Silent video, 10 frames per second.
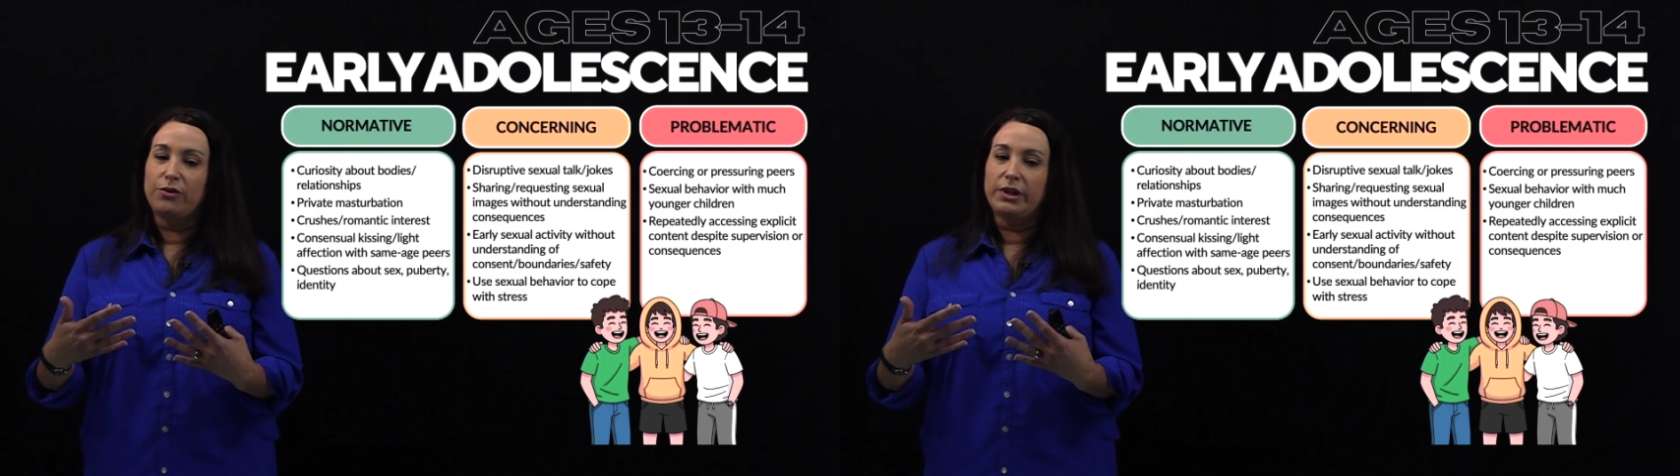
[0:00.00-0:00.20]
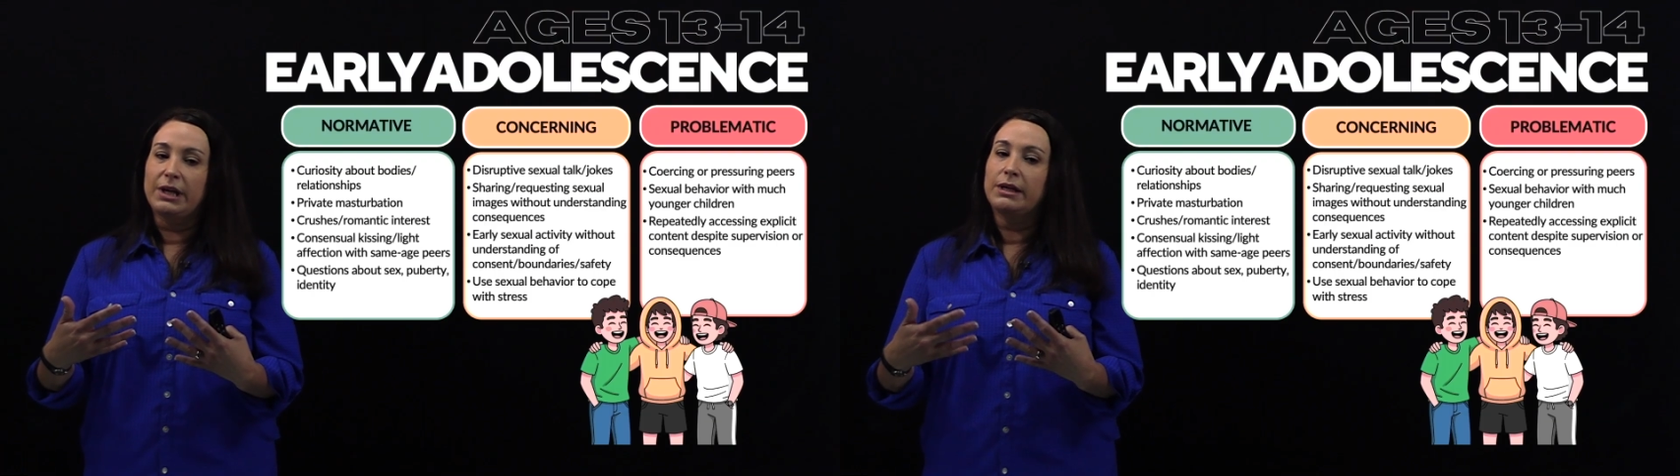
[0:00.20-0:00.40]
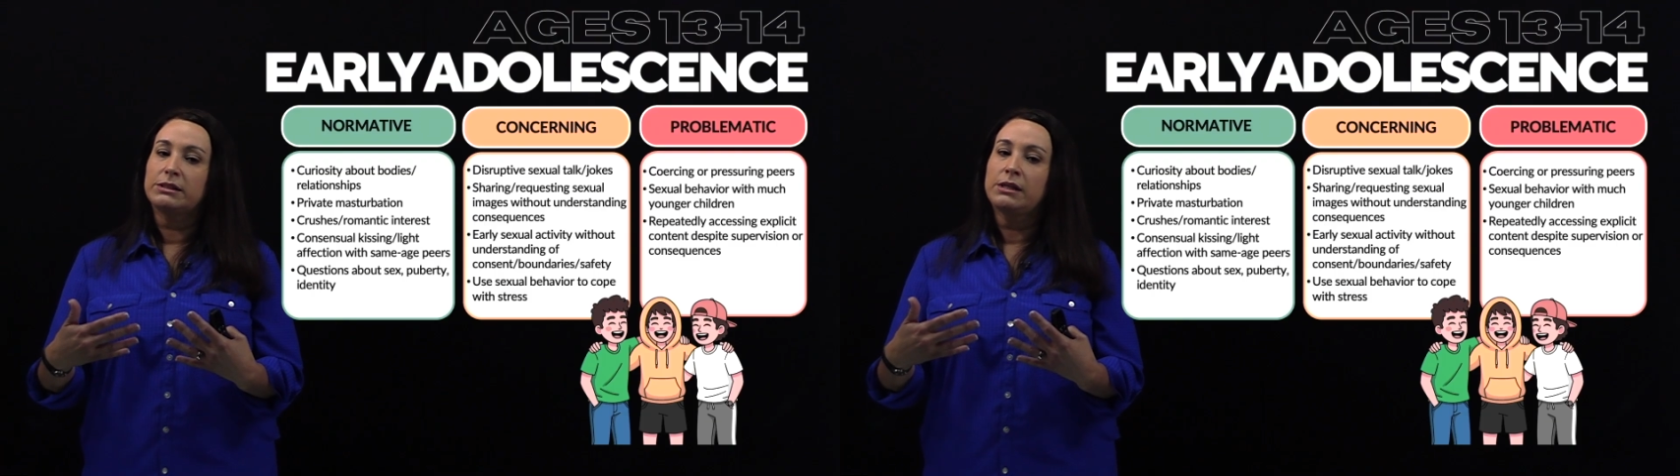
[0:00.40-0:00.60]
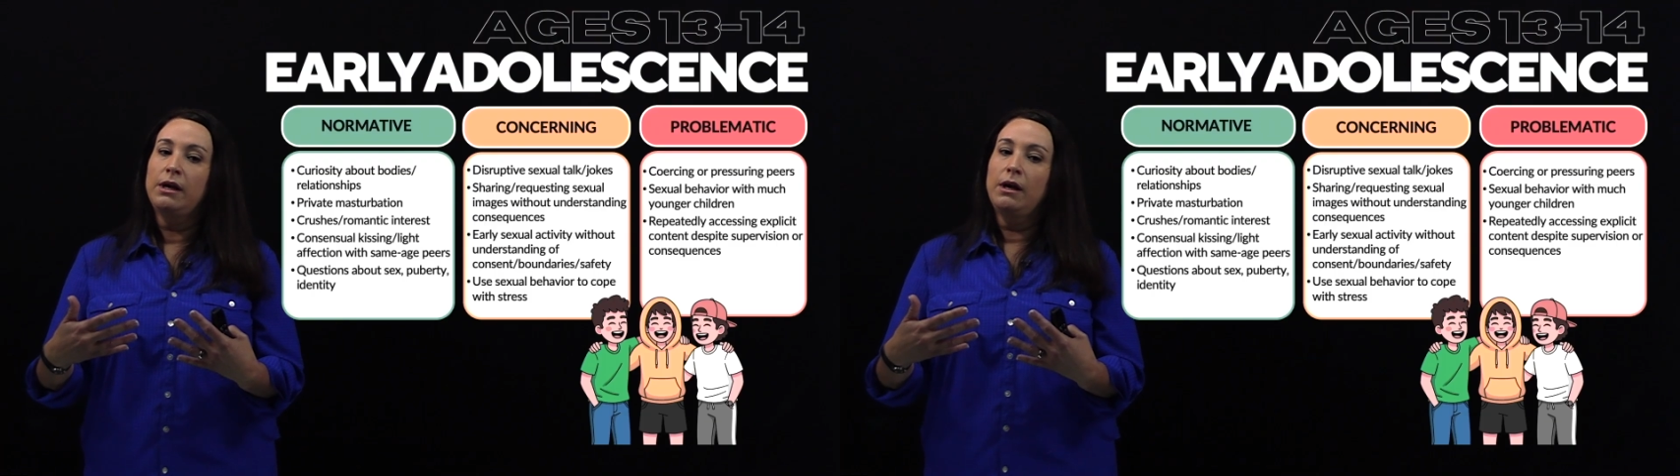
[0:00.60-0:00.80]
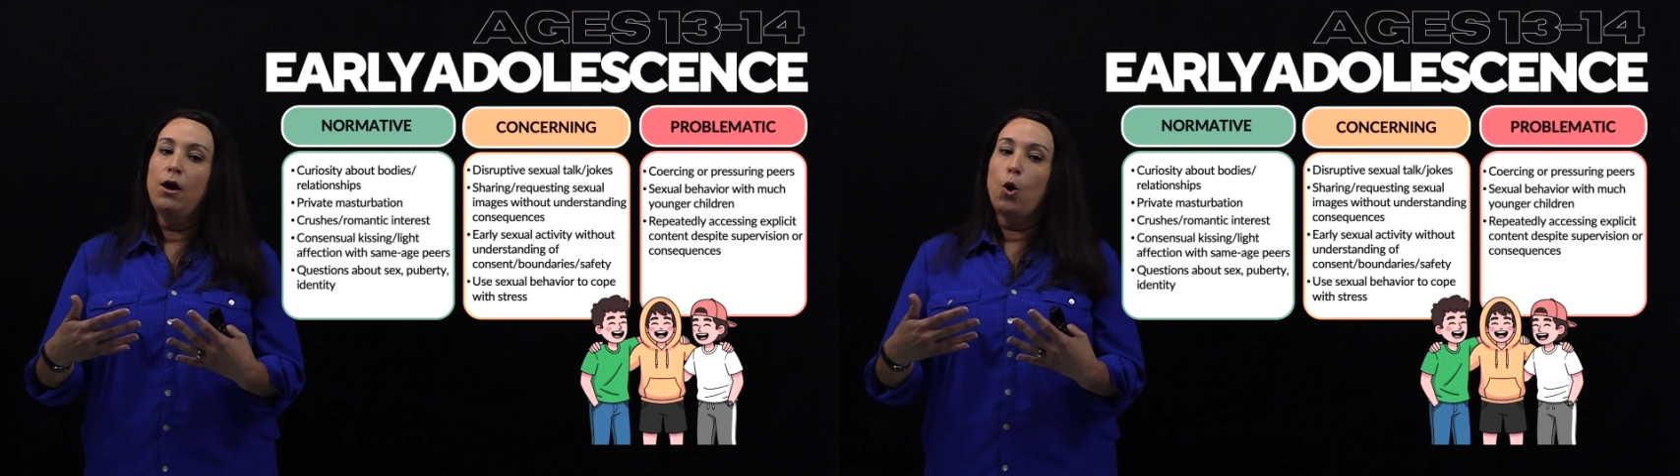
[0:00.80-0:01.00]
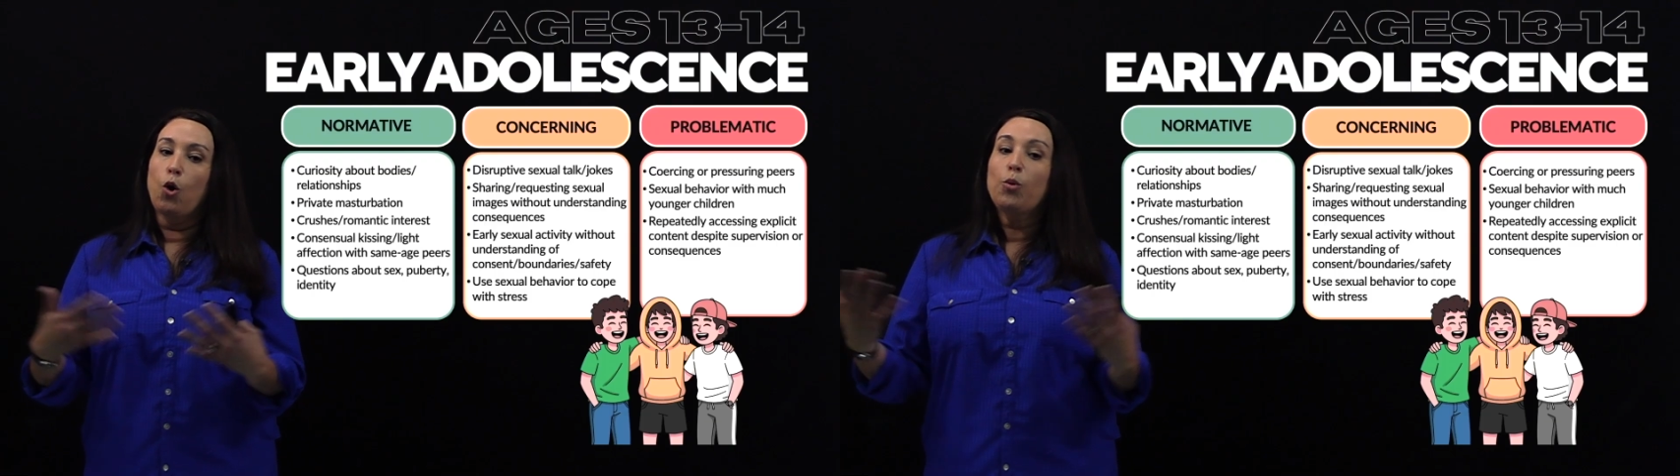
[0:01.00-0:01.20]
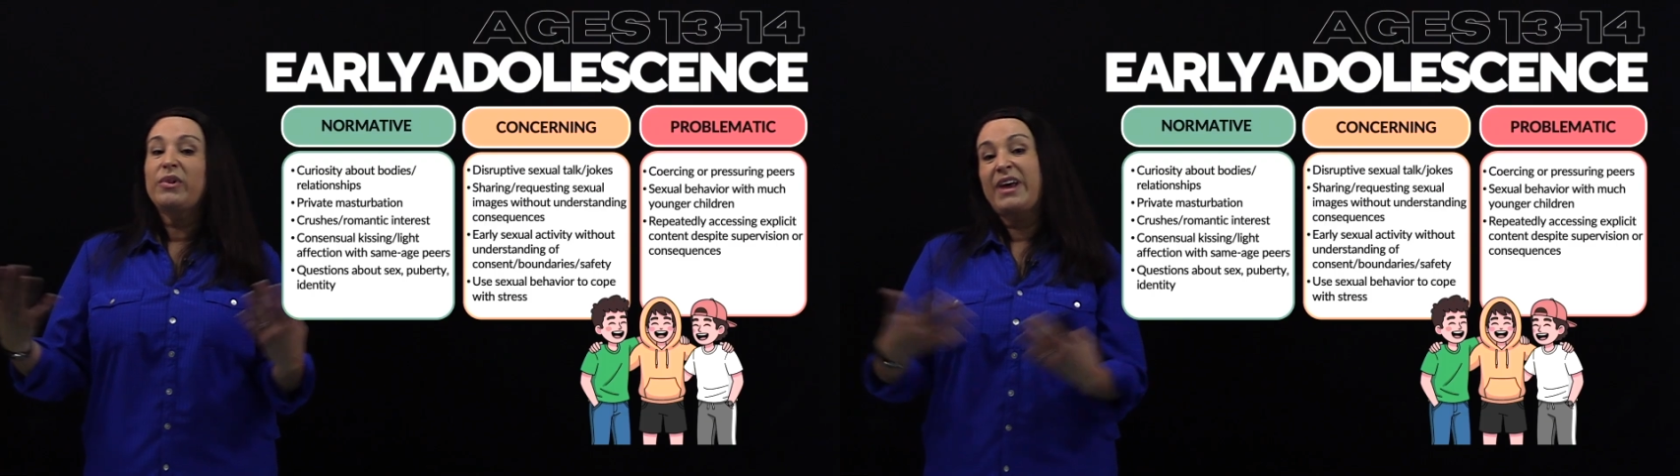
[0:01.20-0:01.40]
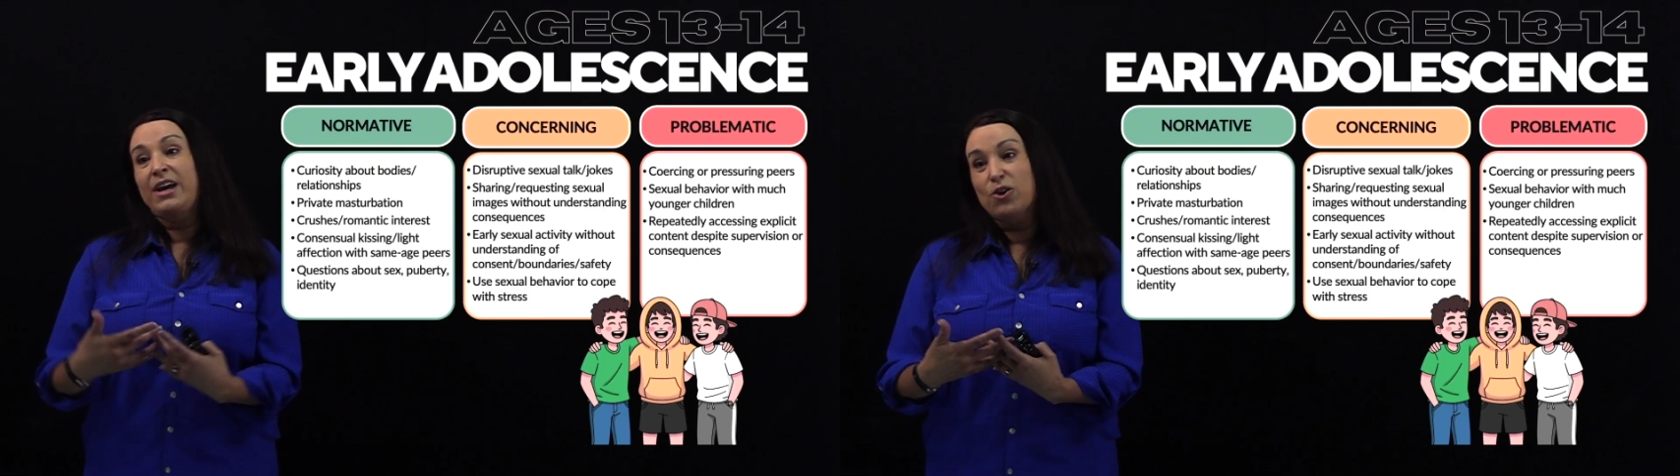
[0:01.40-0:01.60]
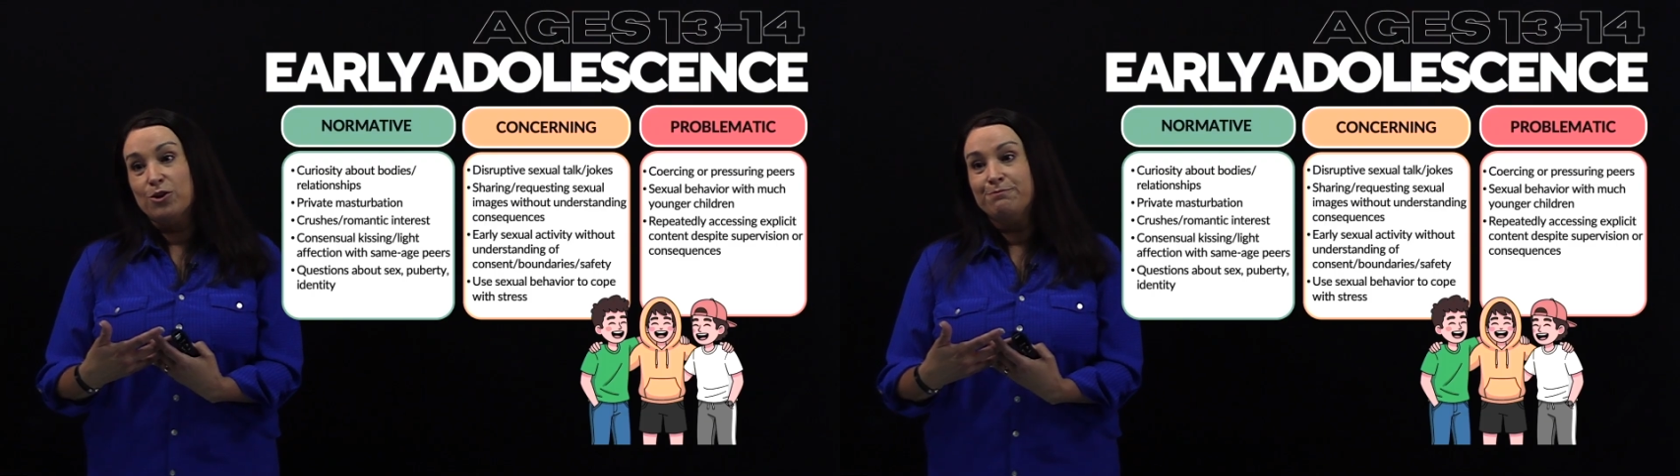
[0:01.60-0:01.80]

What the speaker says: things, or with anger,